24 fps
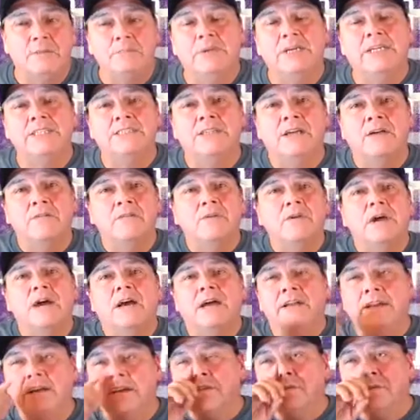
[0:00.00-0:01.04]
Because,
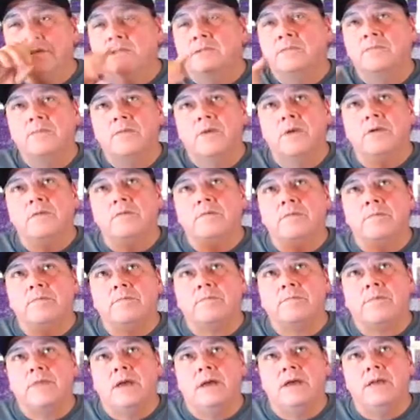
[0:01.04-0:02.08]
in other words,
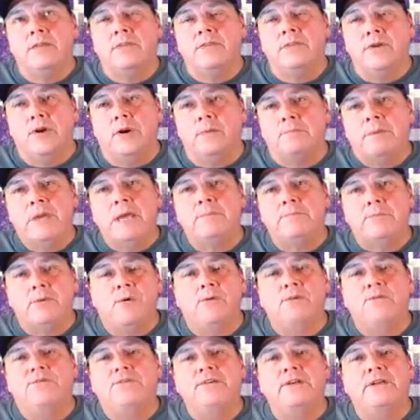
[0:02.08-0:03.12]
there are people
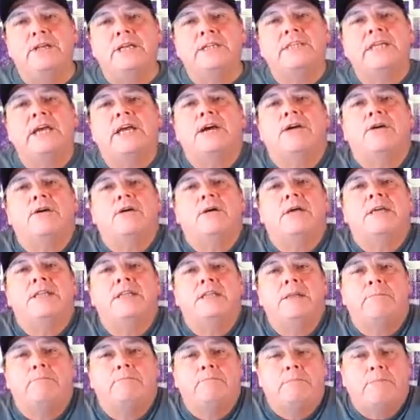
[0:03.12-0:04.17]
who feel like they are
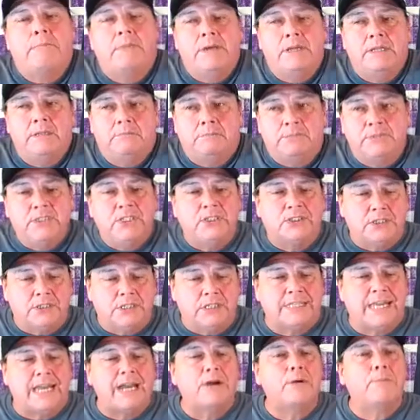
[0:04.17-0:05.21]
in the position,
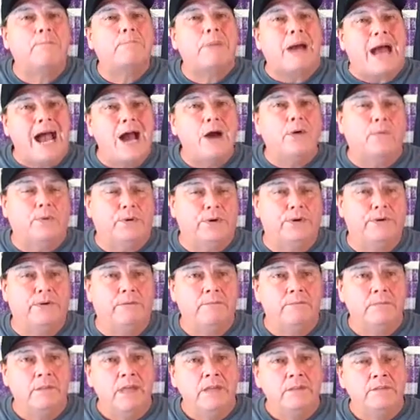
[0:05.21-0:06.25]
that they are empowered,
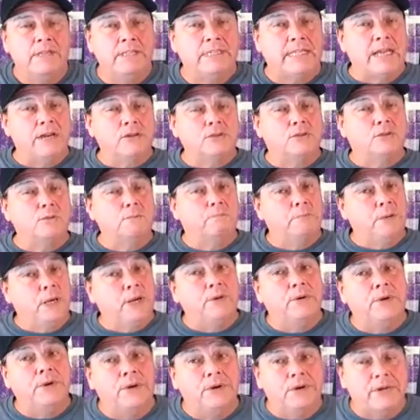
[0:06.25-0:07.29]
that they are
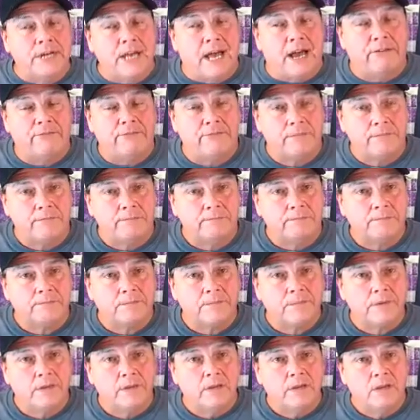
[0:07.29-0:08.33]
superior enough
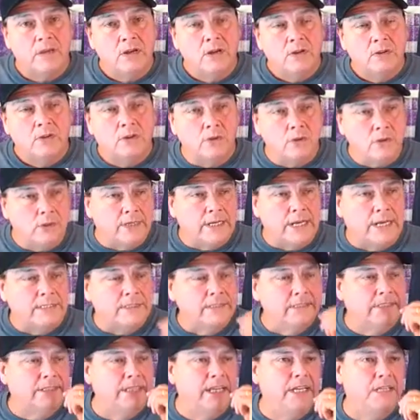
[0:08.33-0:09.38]
to look at us
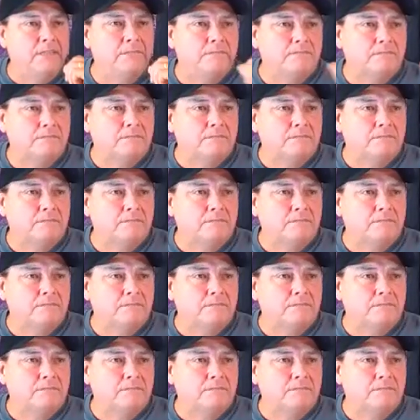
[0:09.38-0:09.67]
and say,